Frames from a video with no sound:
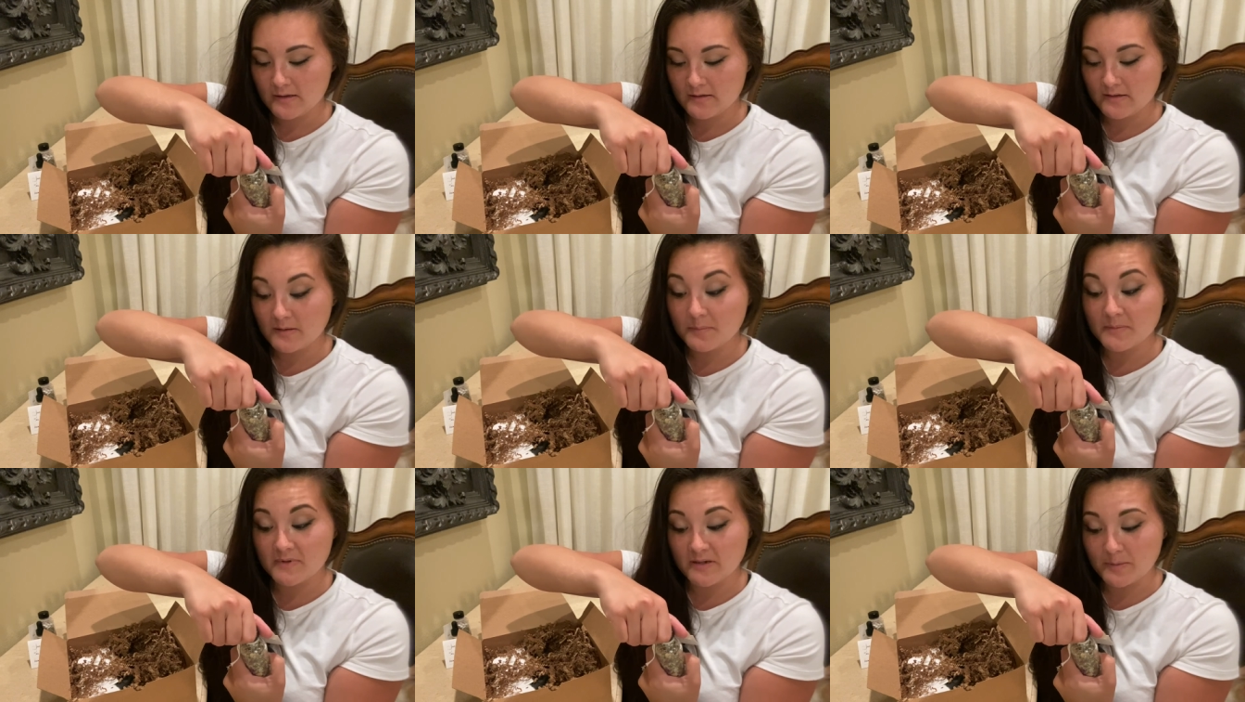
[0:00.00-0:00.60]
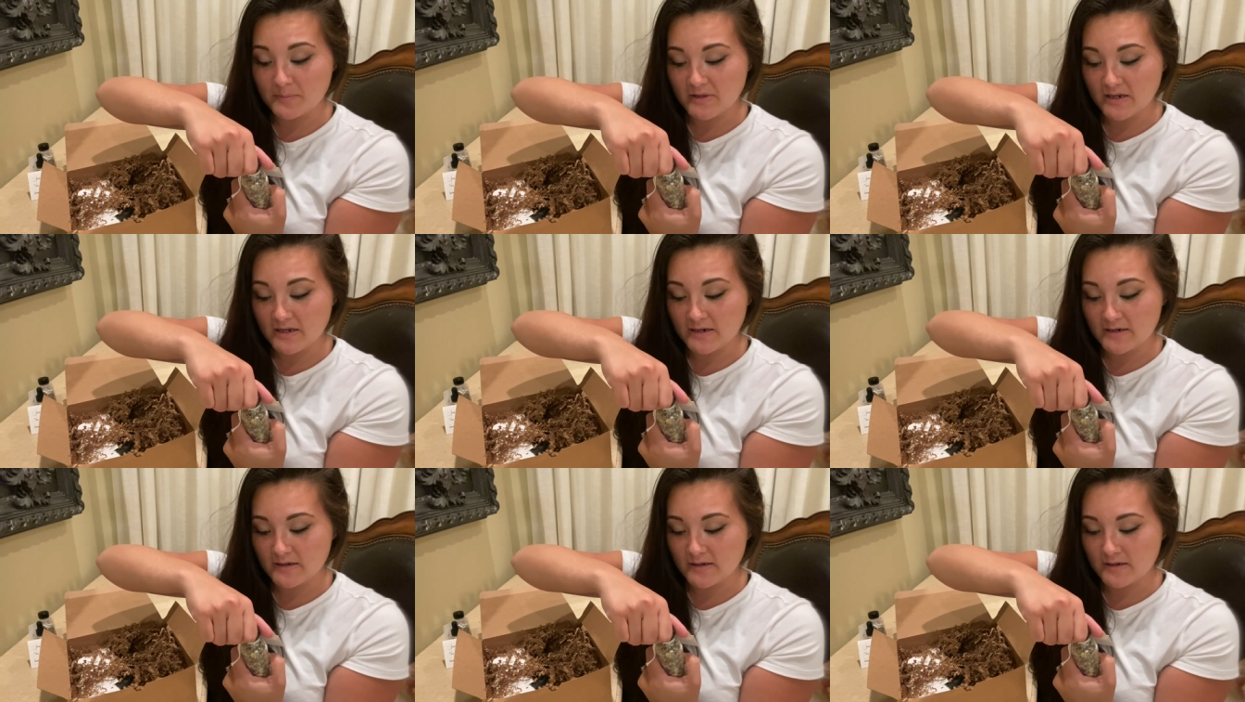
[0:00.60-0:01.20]

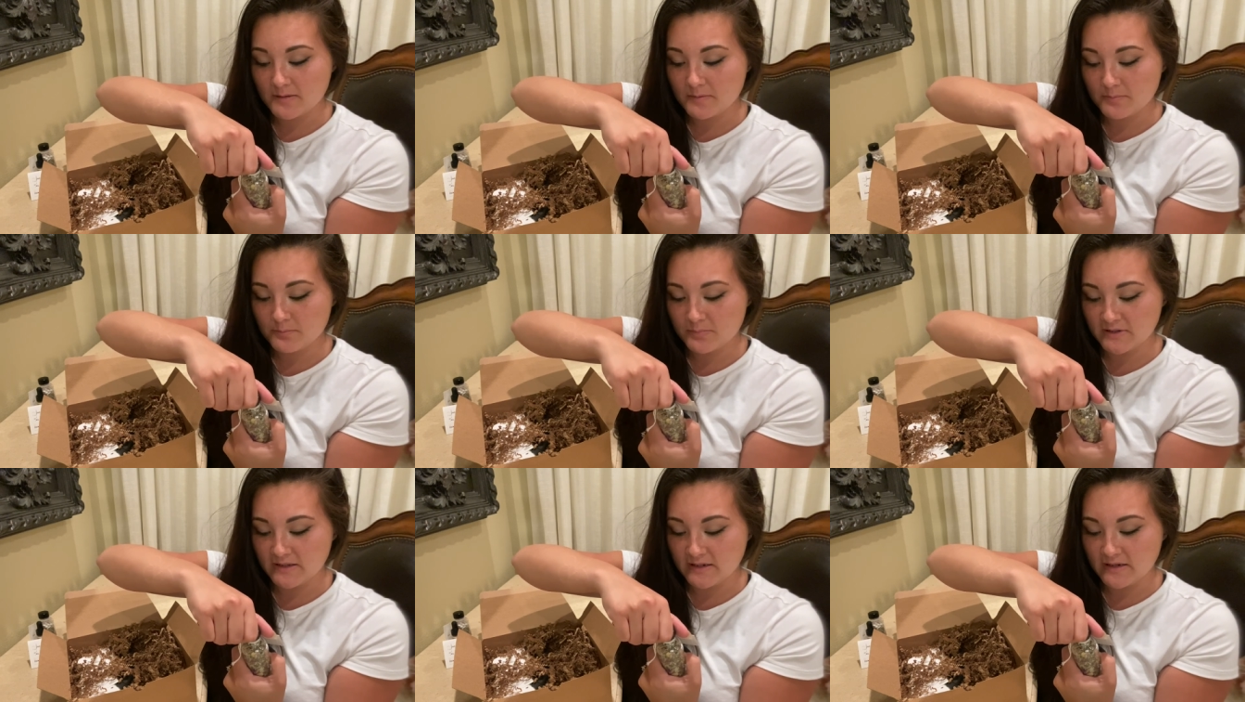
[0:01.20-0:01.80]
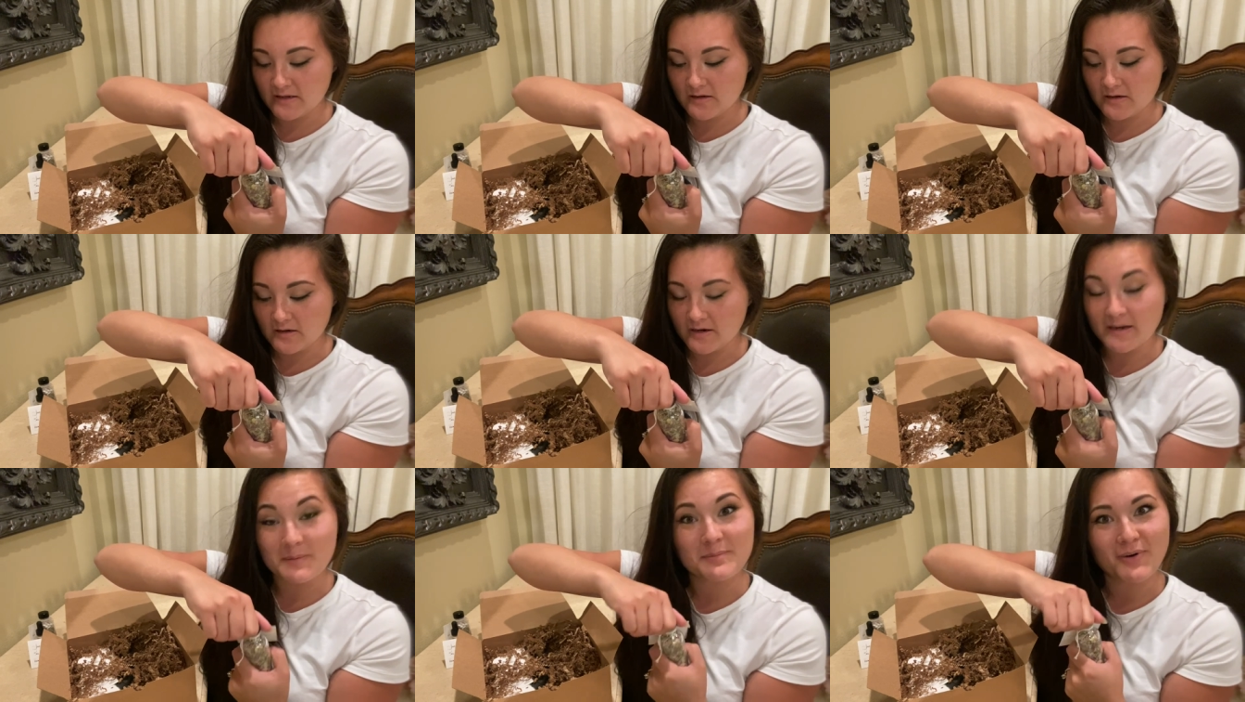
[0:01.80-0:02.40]
Damiana, Bleeding
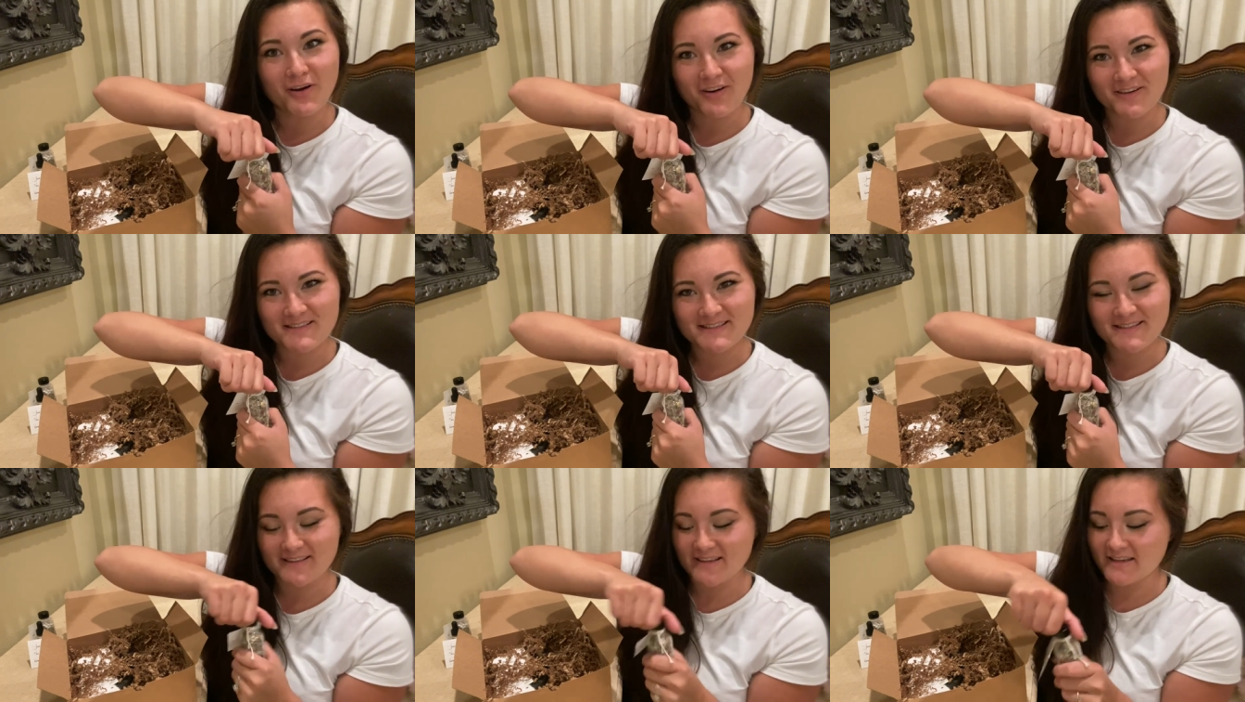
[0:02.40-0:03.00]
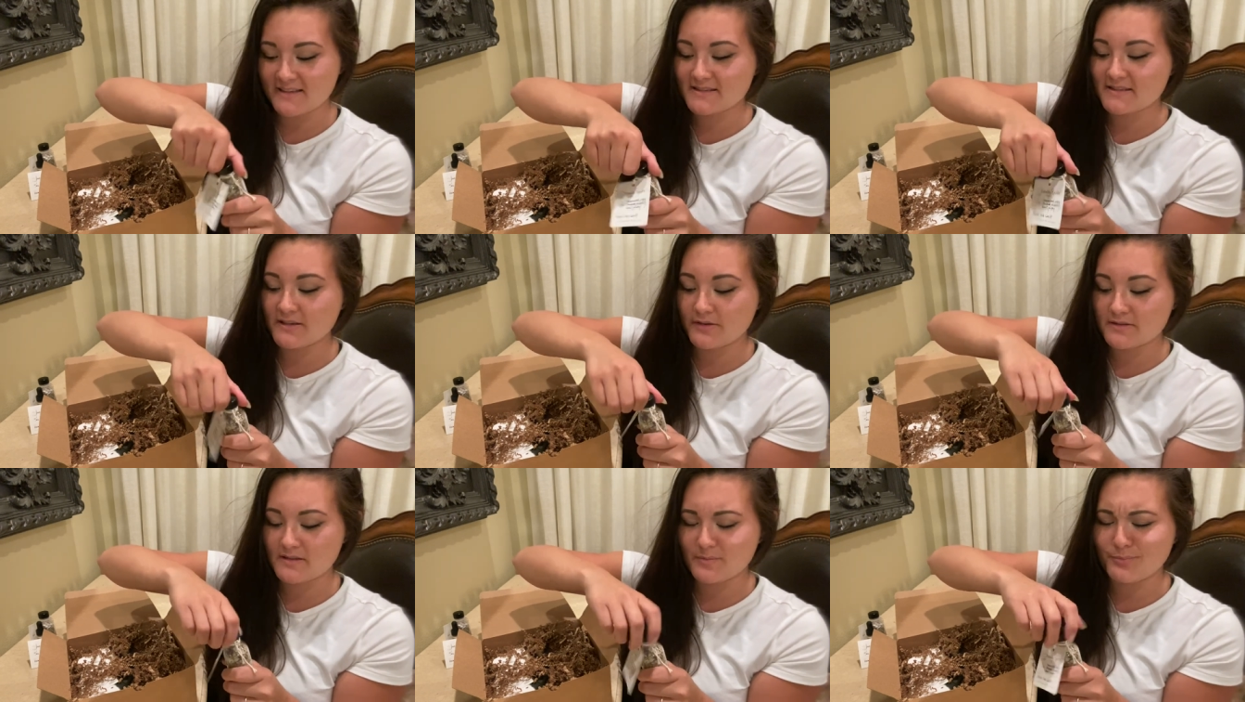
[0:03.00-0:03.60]
Heart, and Parsley. So
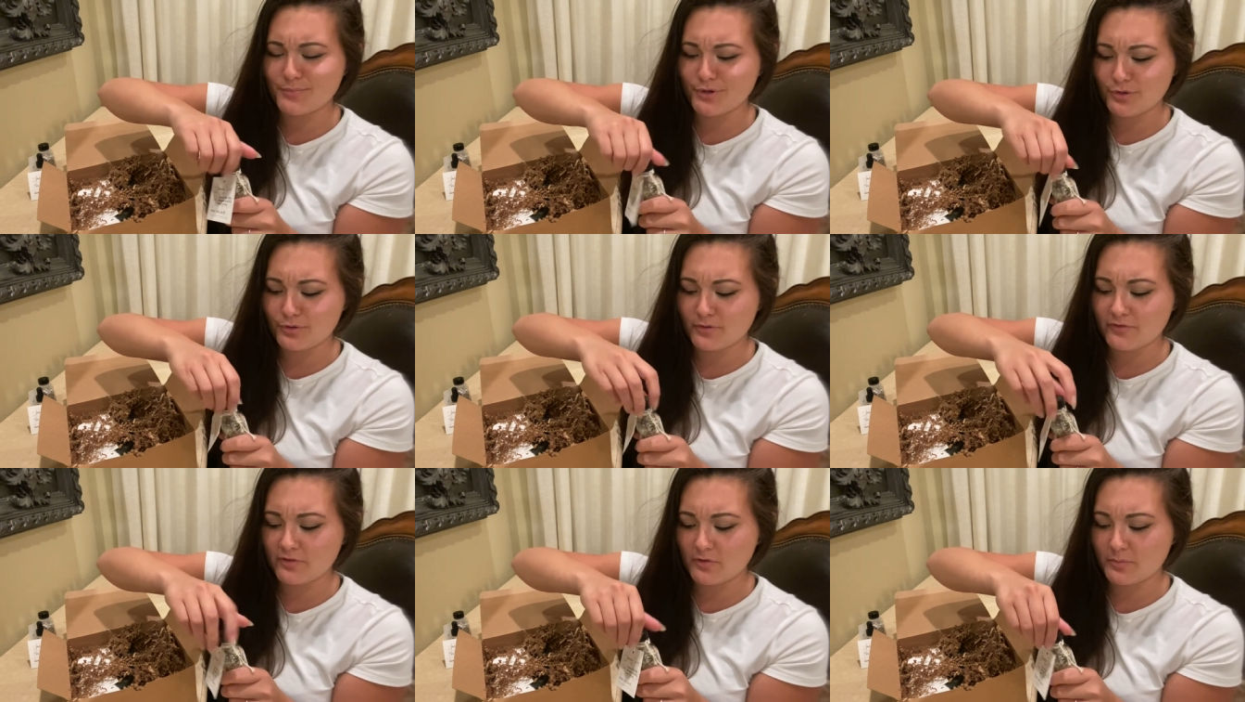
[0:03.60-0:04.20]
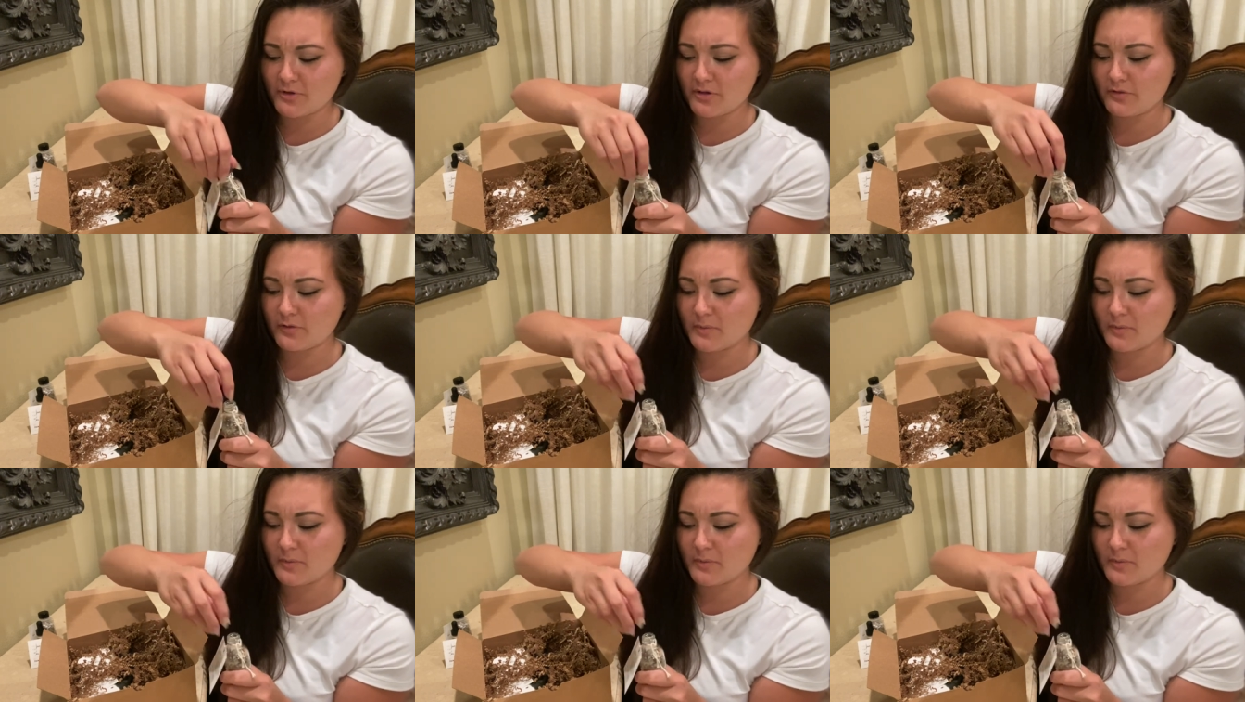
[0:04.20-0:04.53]
some beautiful, beautiful